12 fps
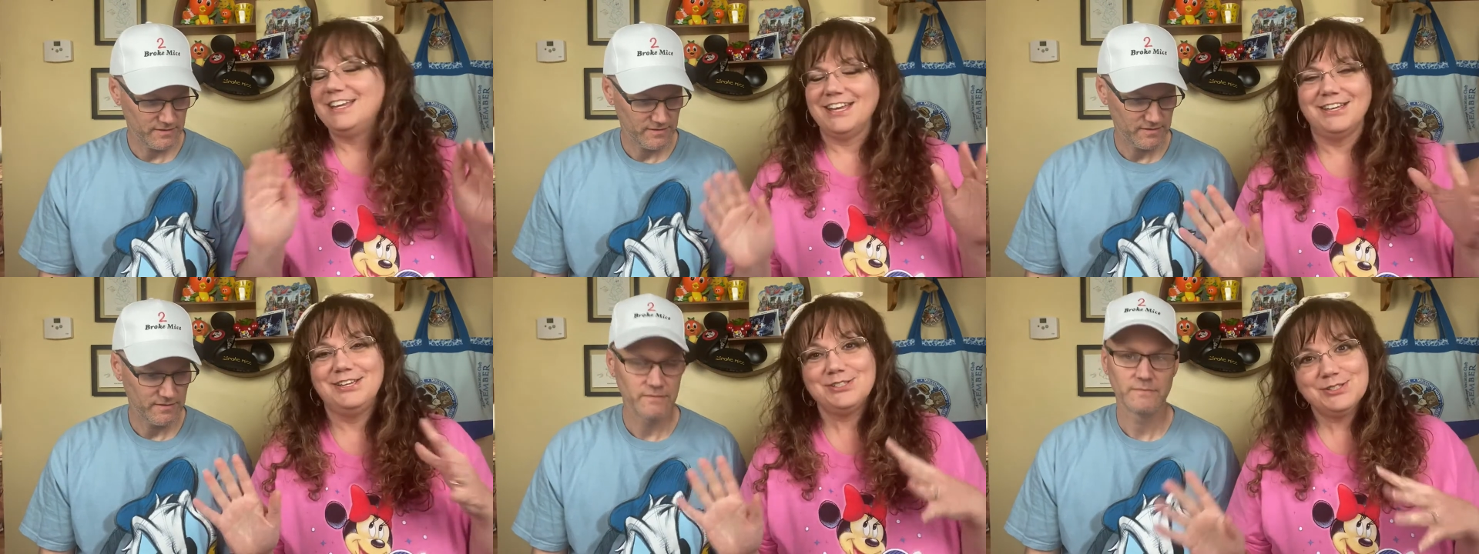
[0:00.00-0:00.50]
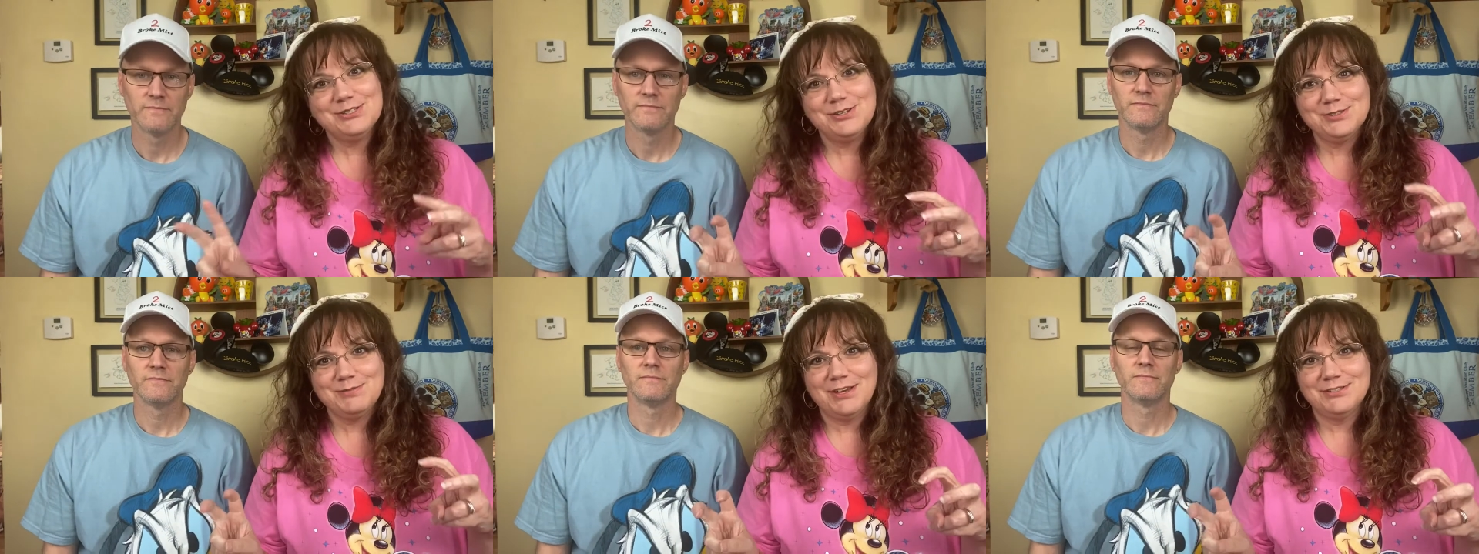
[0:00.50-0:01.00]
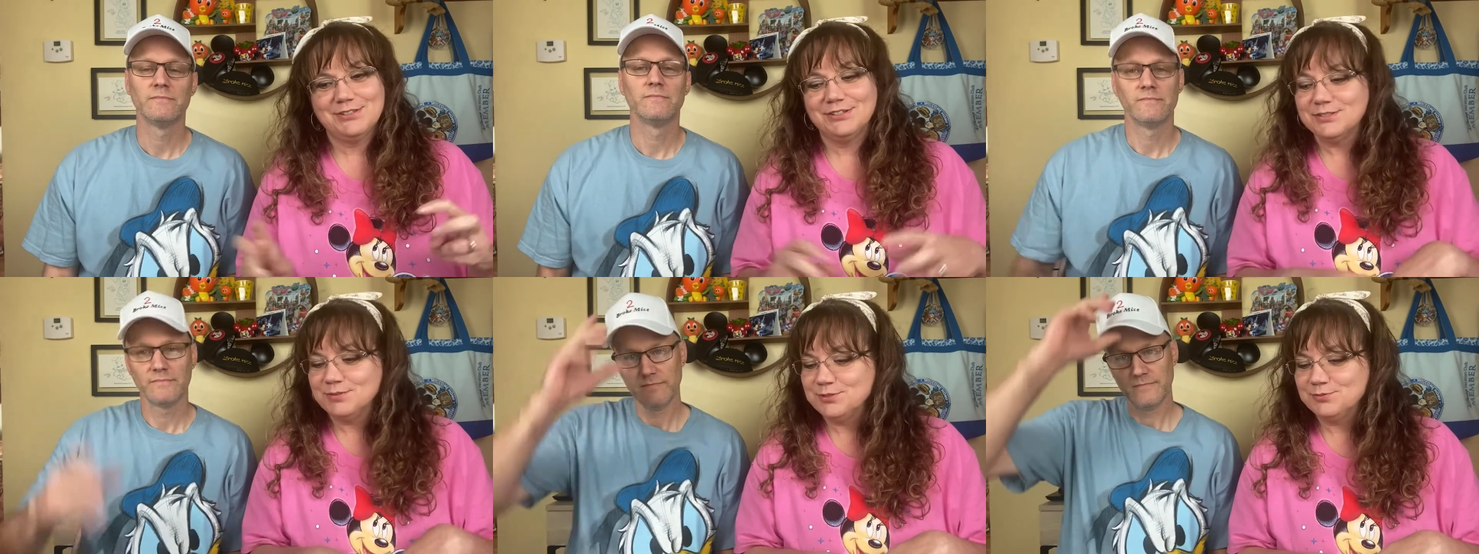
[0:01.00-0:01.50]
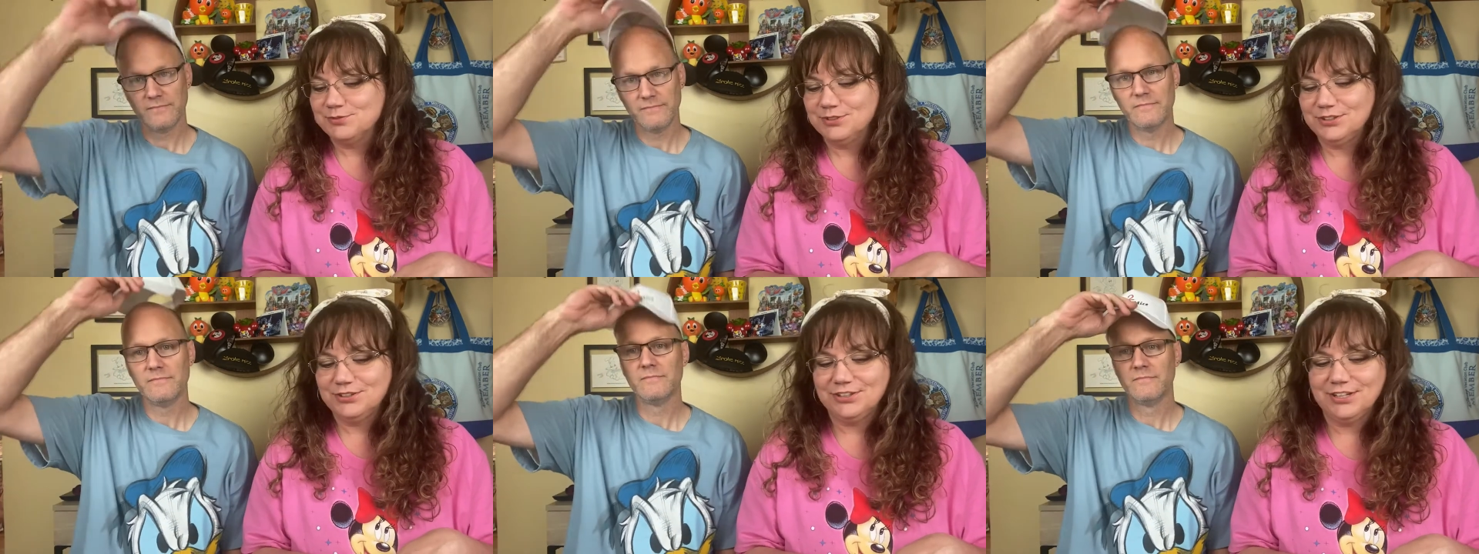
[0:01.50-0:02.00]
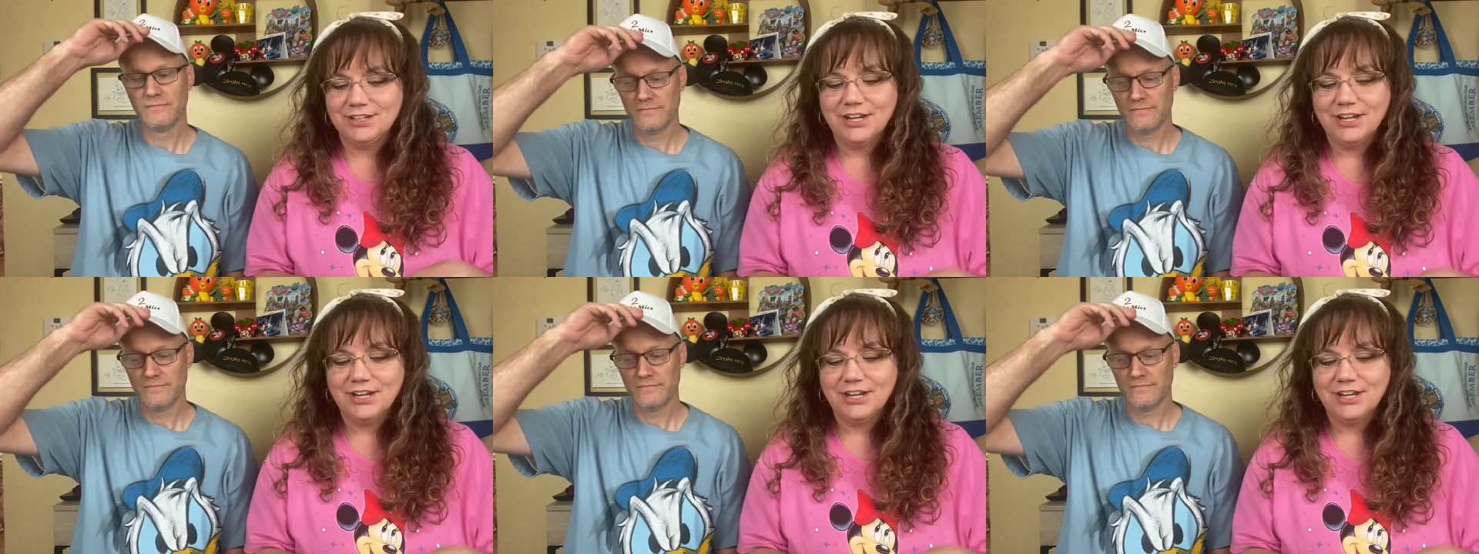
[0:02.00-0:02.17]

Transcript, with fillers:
Speaker 1: Yeah, he's the toastmaster. It smells really good.